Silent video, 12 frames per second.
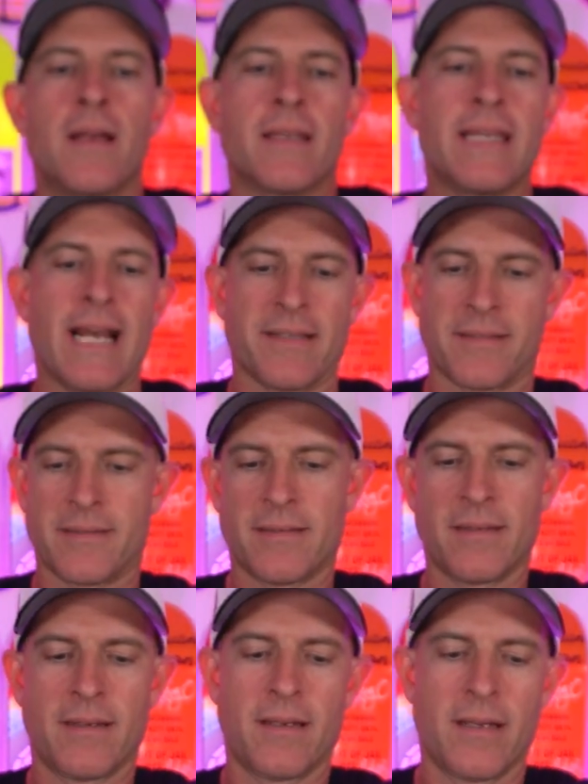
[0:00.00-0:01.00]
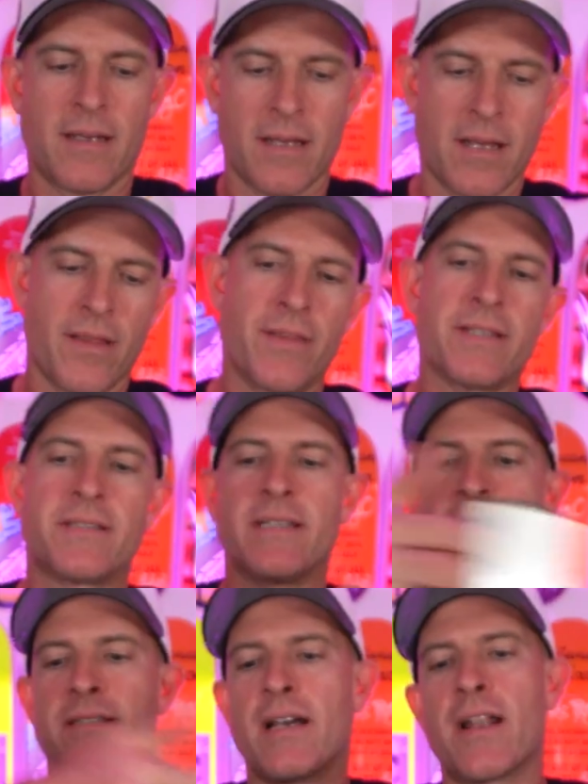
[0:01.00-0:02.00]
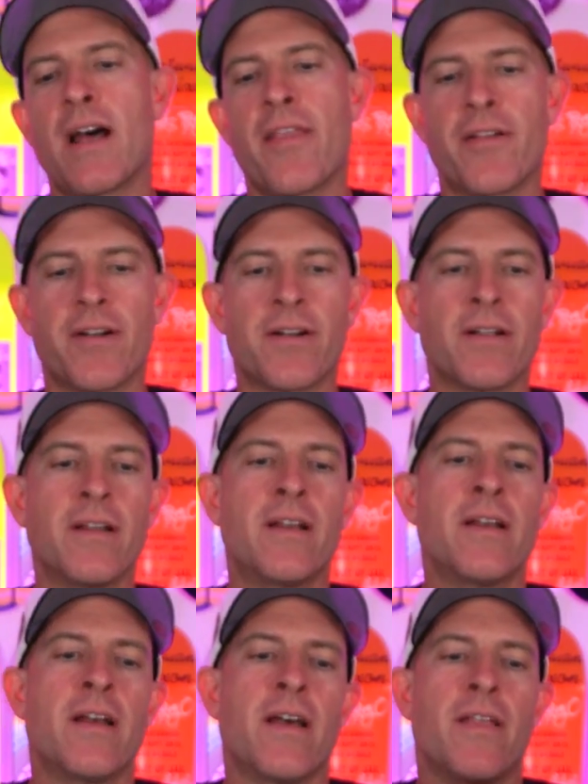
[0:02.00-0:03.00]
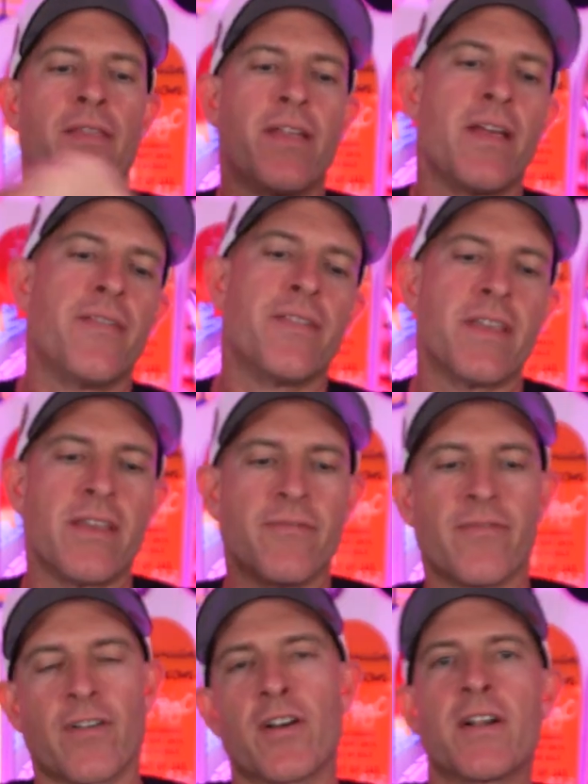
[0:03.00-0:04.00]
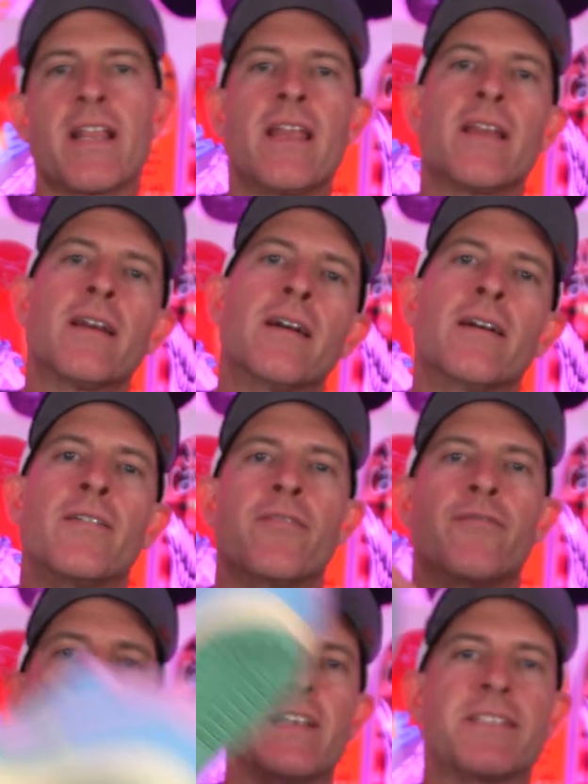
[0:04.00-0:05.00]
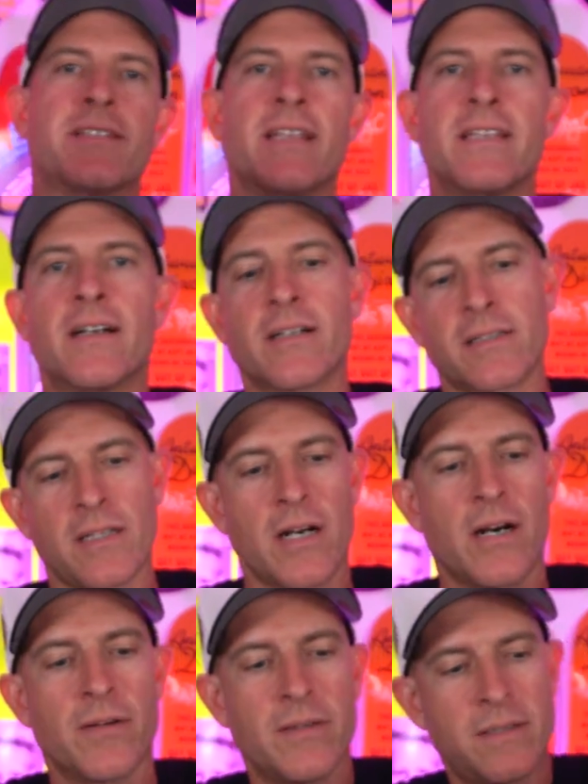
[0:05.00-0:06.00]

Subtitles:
Yes, this is none other than the Verdy Visty Dunk Low.